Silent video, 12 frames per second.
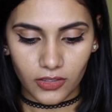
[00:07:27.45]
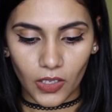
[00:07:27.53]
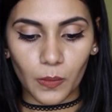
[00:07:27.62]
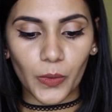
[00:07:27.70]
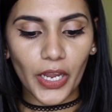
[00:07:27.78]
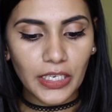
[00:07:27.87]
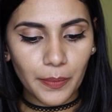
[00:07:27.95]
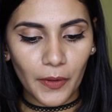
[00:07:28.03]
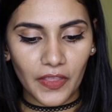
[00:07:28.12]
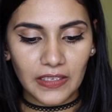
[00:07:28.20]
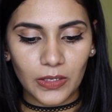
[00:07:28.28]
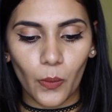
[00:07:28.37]
So I'm going to put
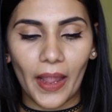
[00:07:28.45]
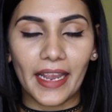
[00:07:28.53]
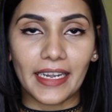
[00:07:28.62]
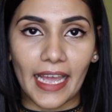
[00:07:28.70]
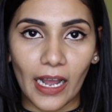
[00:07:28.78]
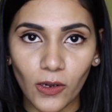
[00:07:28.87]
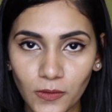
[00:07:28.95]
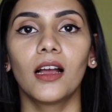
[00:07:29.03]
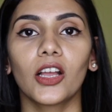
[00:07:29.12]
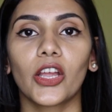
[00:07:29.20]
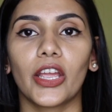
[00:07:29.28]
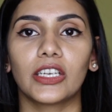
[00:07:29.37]
this away now.
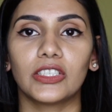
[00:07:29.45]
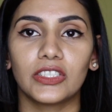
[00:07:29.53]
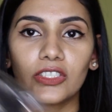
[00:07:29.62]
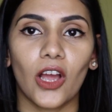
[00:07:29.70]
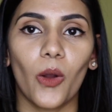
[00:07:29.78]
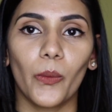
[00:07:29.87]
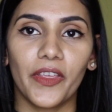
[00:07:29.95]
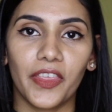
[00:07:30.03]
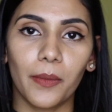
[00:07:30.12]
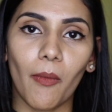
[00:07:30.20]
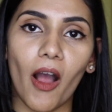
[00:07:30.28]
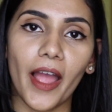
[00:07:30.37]
I'm going to start with
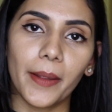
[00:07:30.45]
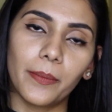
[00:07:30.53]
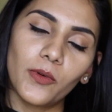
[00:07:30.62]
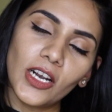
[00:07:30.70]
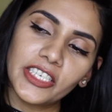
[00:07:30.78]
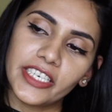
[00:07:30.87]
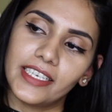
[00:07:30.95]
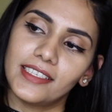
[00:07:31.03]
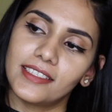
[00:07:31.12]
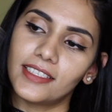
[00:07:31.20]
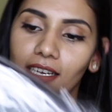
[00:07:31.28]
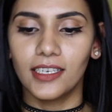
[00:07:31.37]
my brushes.